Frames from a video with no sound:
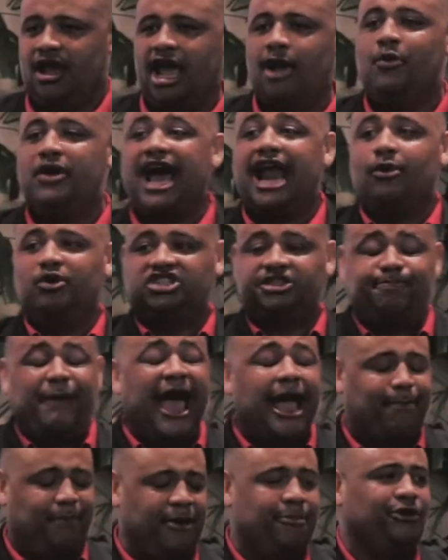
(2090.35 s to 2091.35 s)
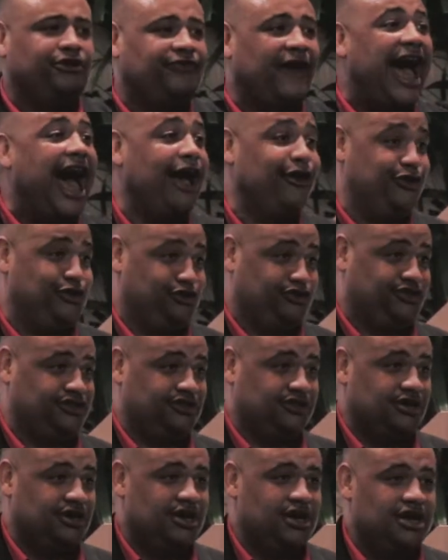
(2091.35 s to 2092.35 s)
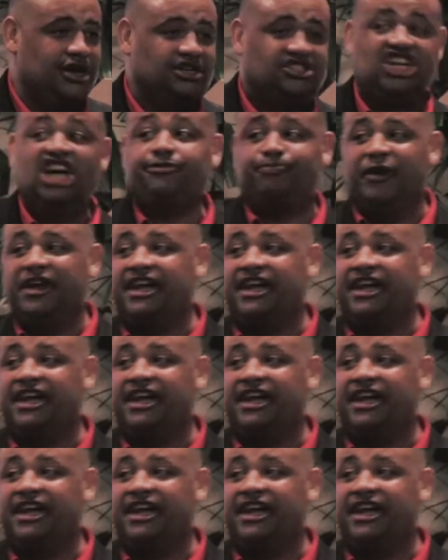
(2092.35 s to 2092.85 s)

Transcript: And we got to respect people's values. Just